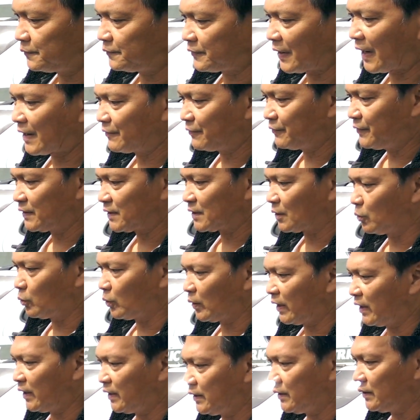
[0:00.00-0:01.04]
5 feet
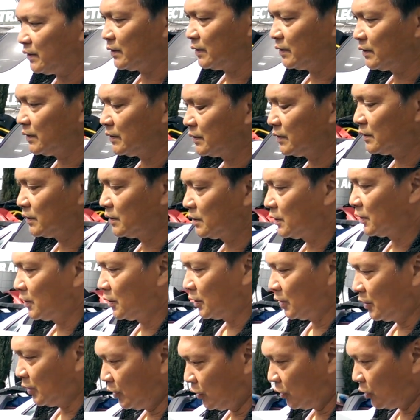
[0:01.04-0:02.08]
away
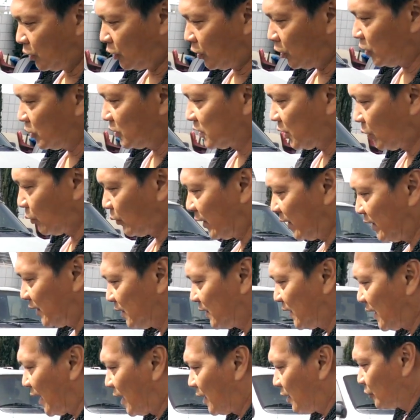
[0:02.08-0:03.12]
all the way
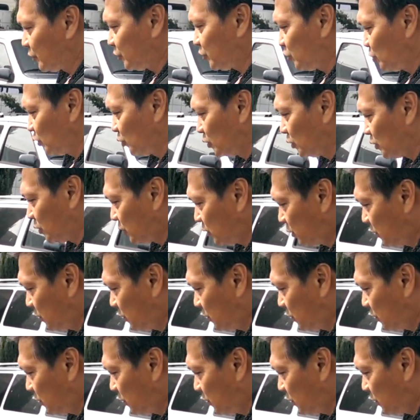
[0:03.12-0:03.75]
down to